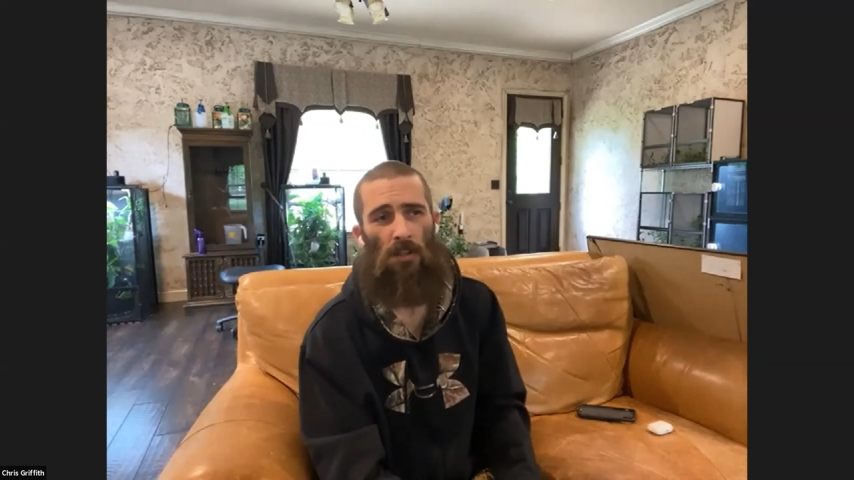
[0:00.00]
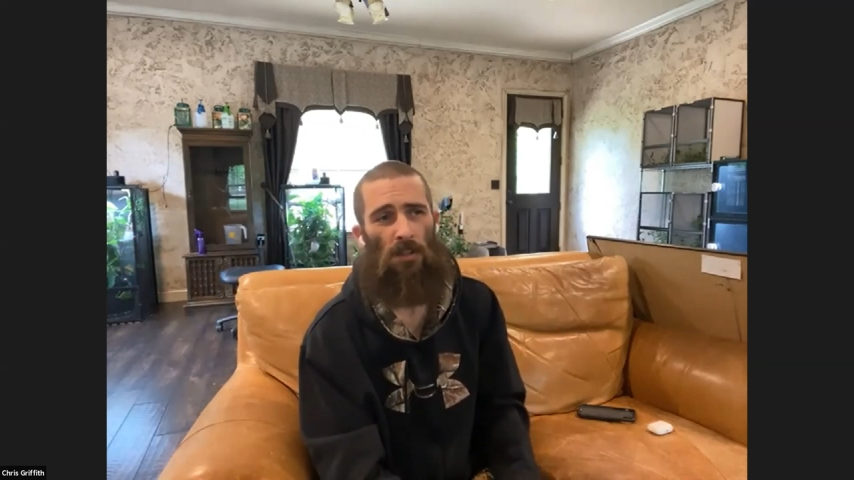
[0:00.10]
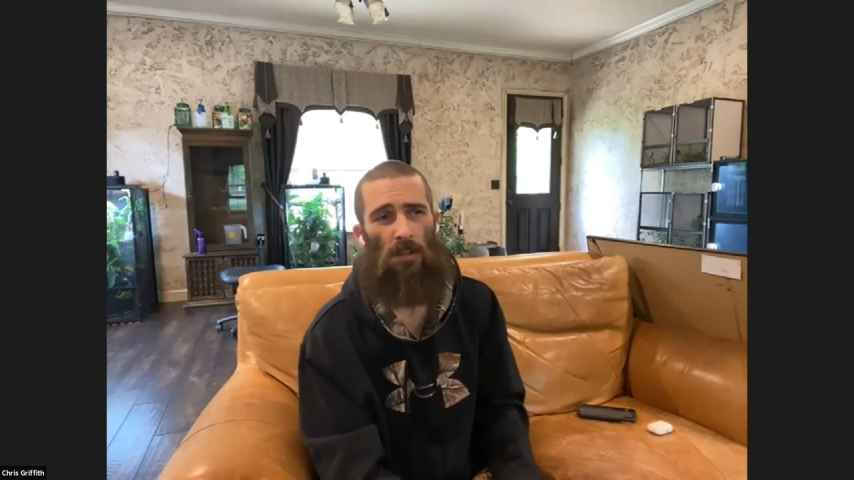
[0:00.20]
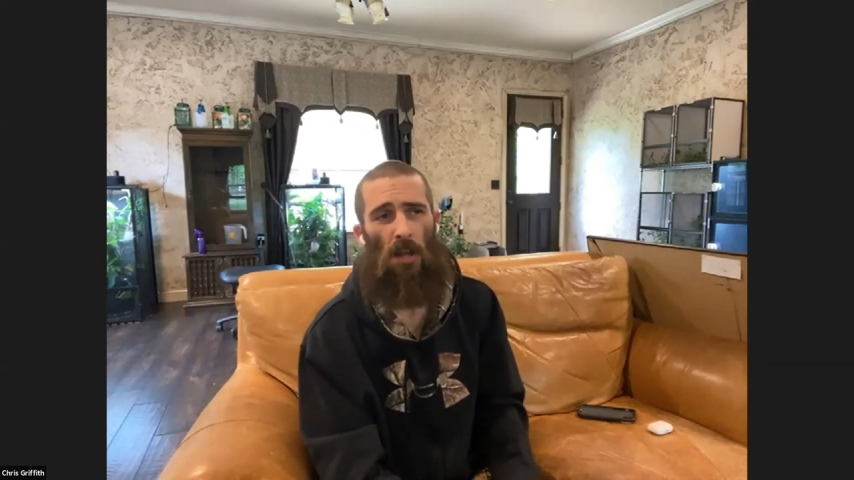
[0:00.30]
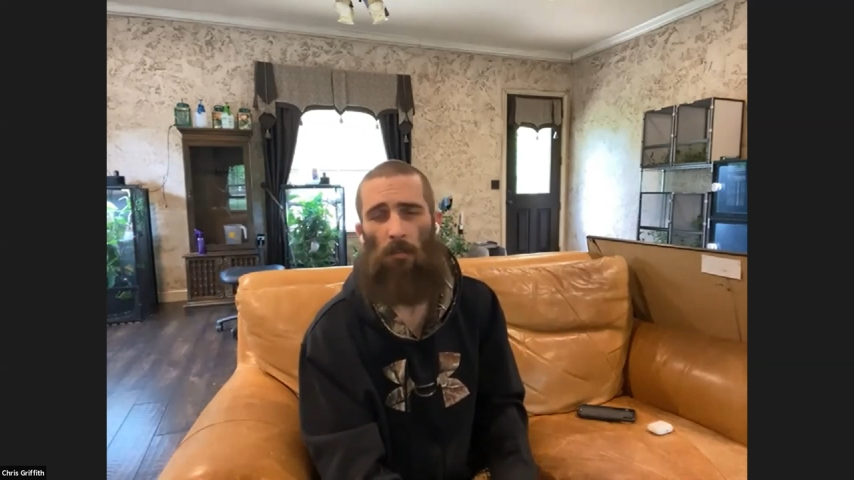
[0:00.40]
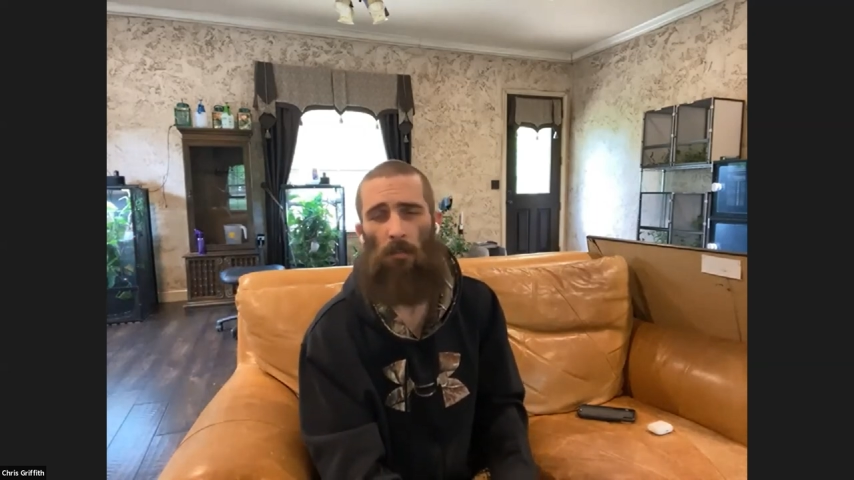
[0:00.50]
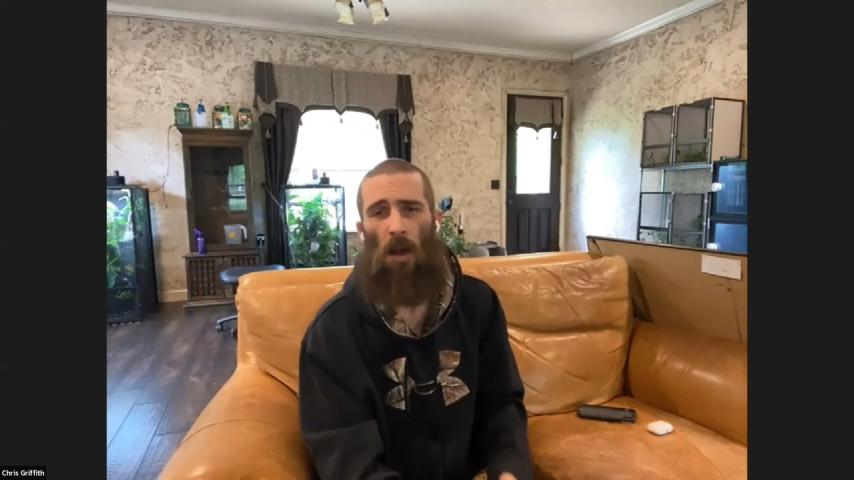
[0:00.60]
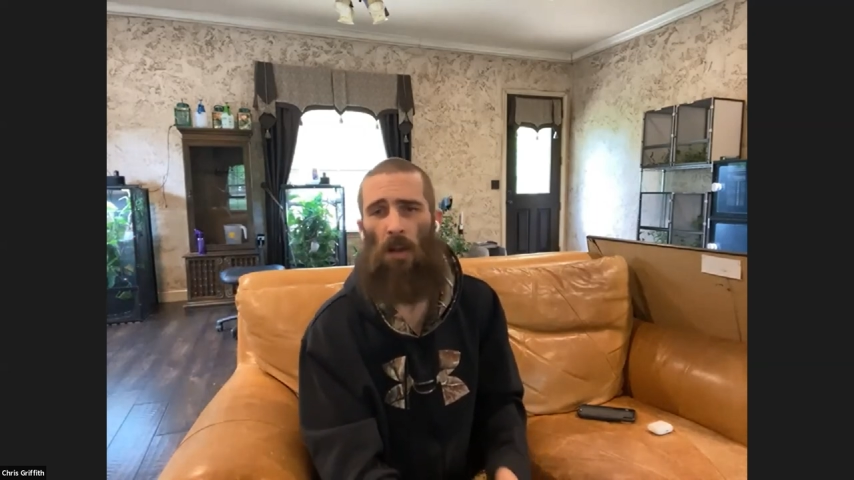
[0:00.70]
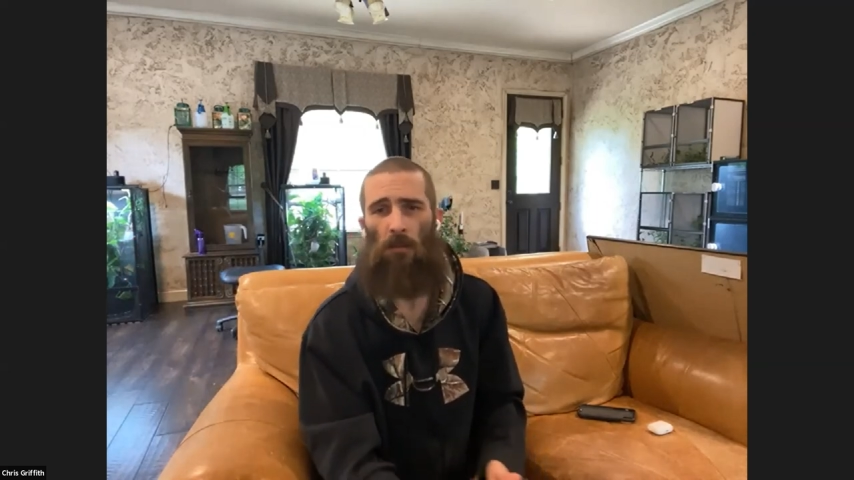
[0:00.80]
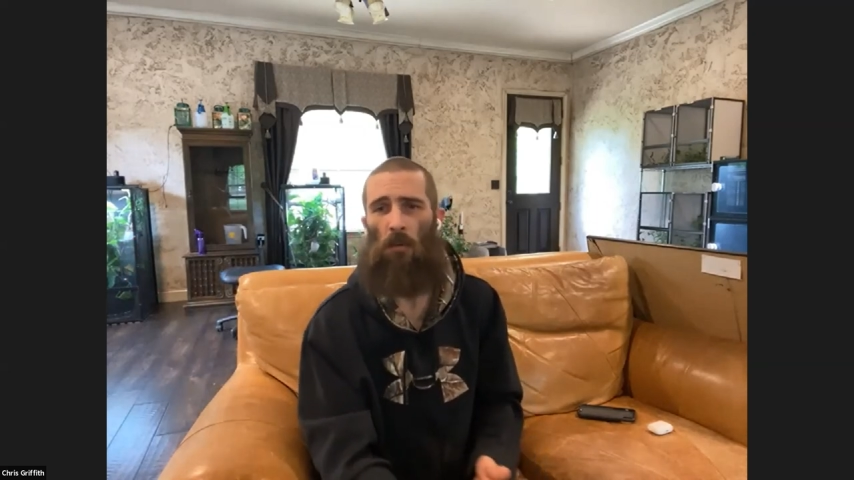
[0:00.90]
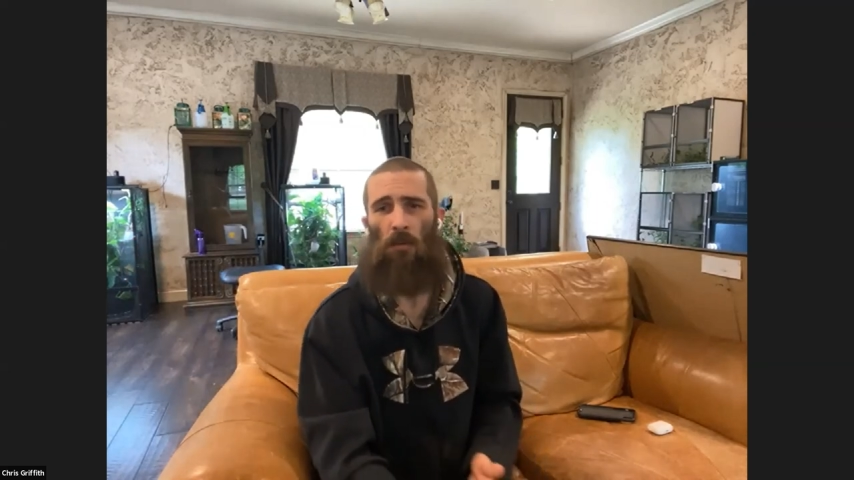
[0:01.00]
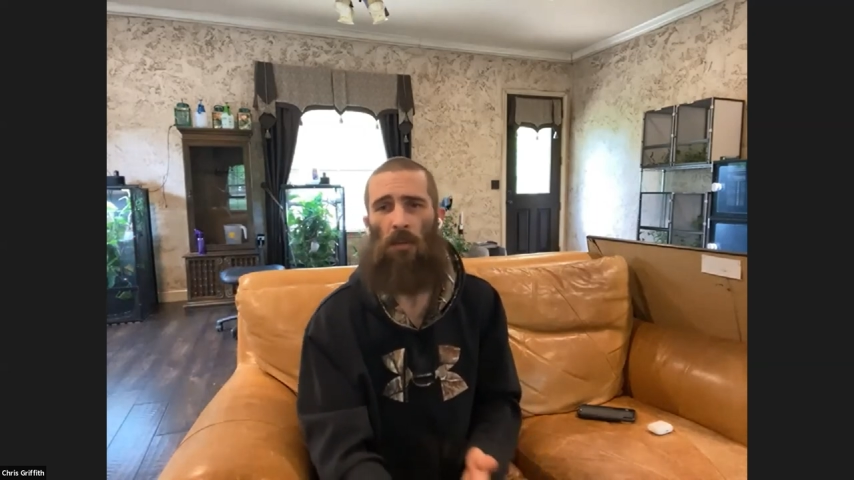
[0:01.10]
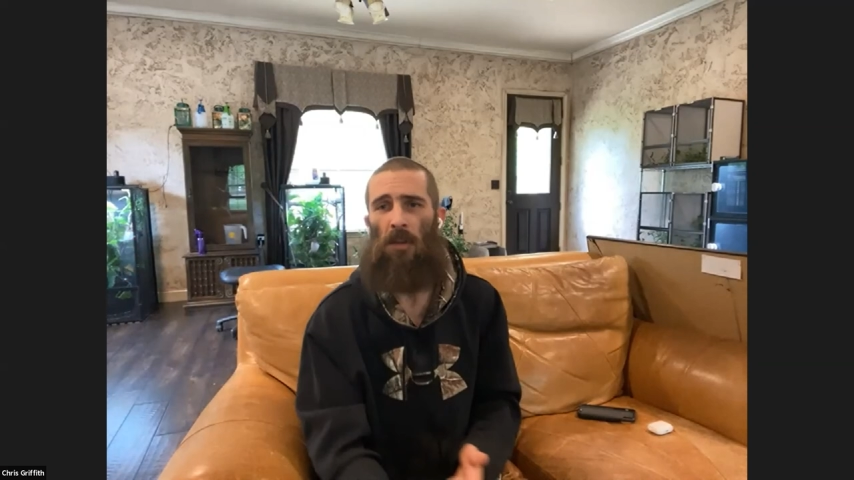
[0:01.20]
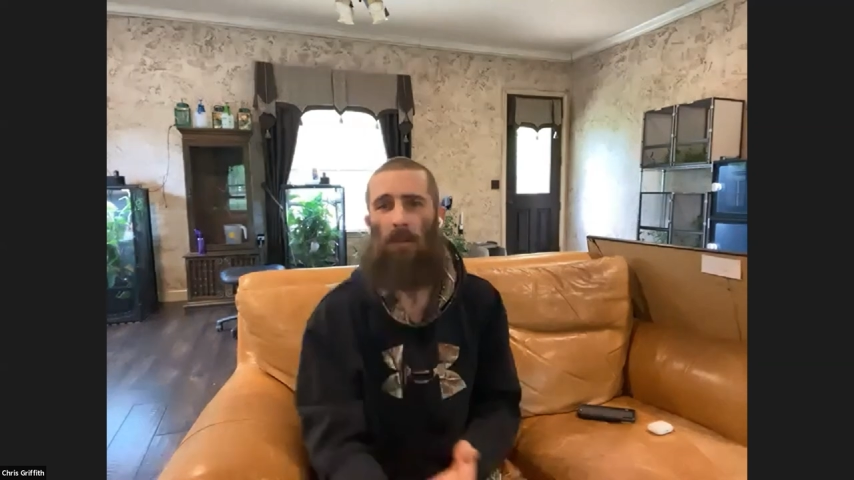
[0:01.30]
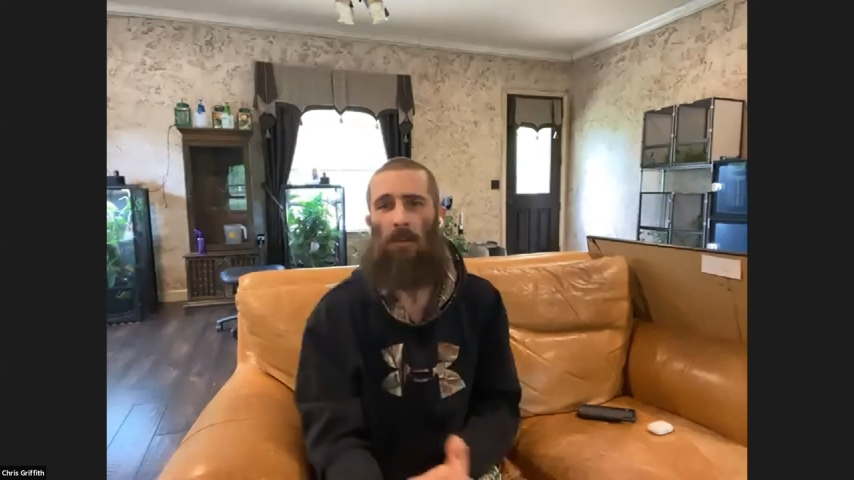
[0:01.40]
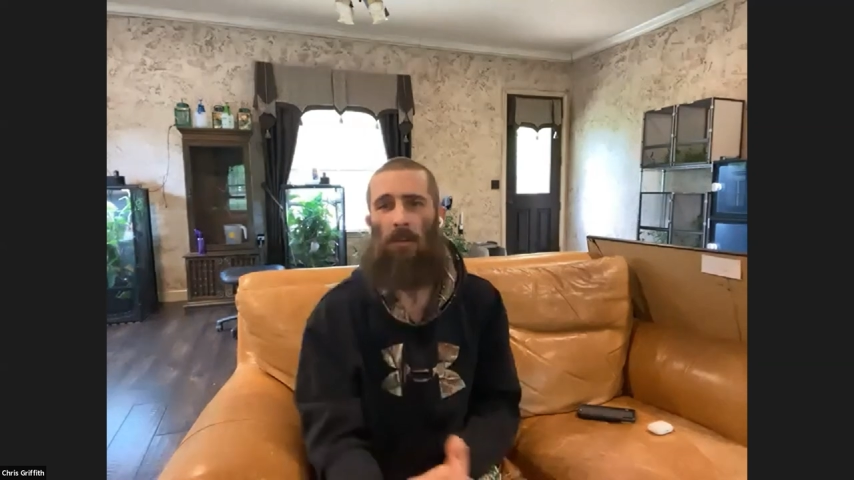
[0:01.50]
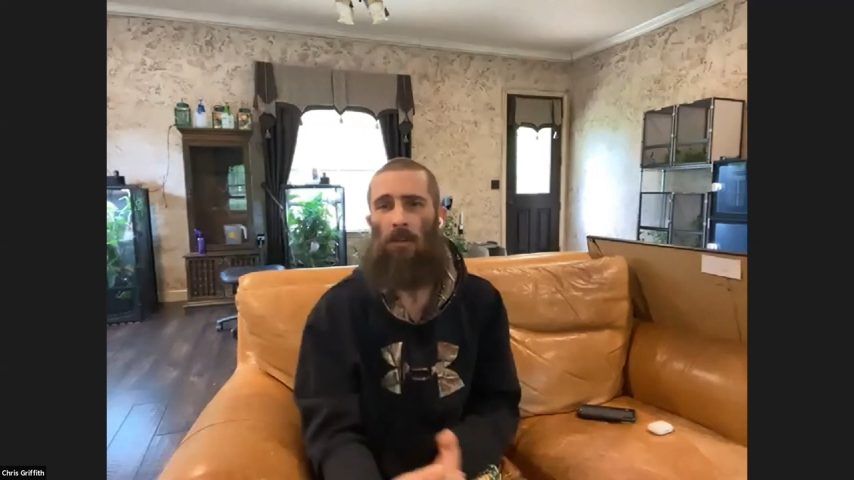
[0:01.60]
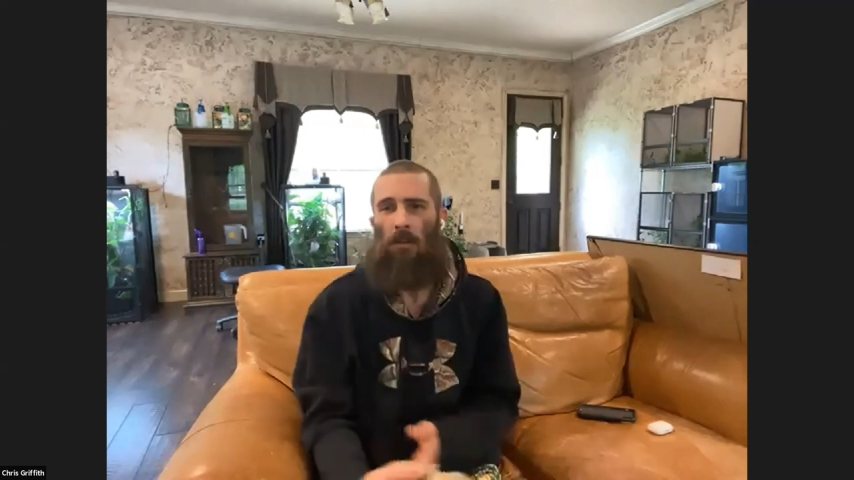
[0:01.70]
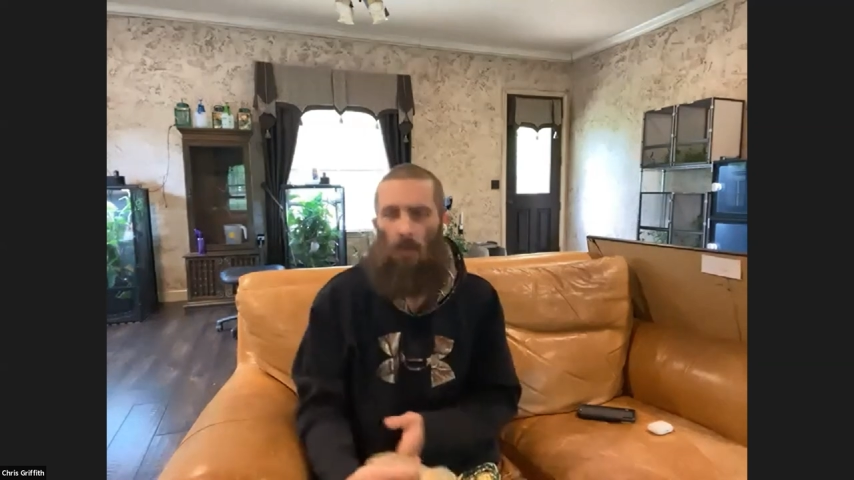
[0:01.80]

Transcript: It's not a possible thing to do.